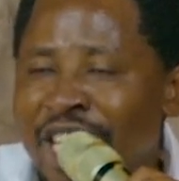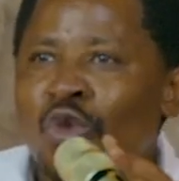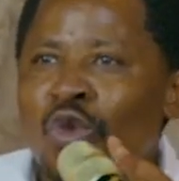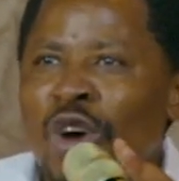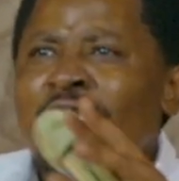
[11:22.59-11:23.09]

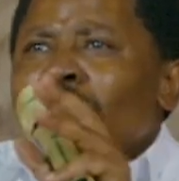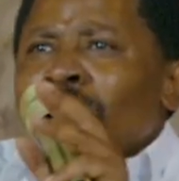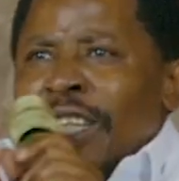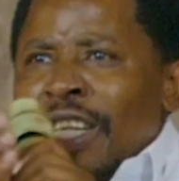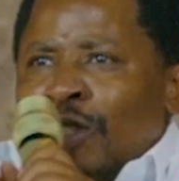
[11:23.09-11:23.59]
We
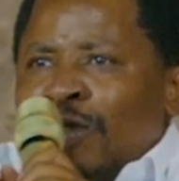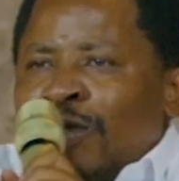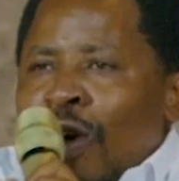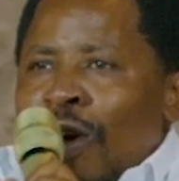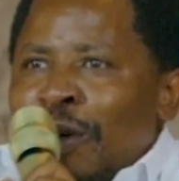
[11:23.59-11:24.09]
include these
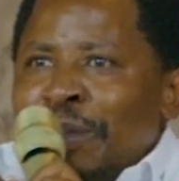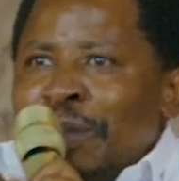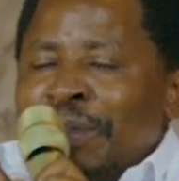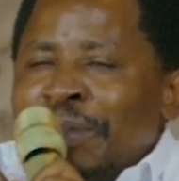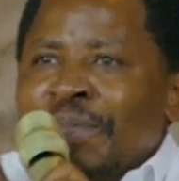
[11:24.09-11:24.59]
four.
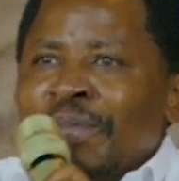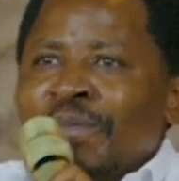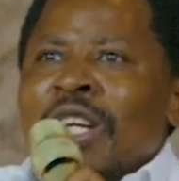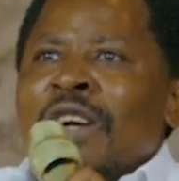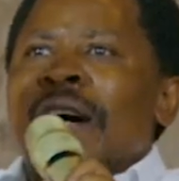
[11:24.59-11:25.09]

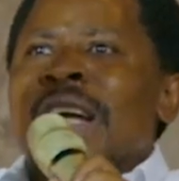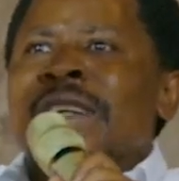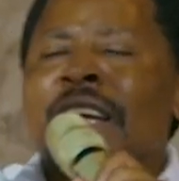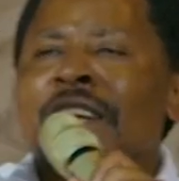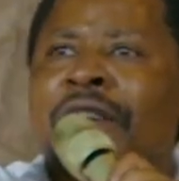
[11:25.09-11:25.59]
Father,
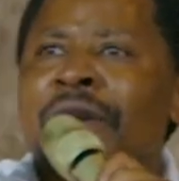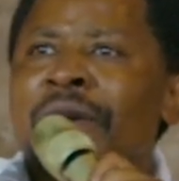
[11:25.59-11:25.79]
thank you.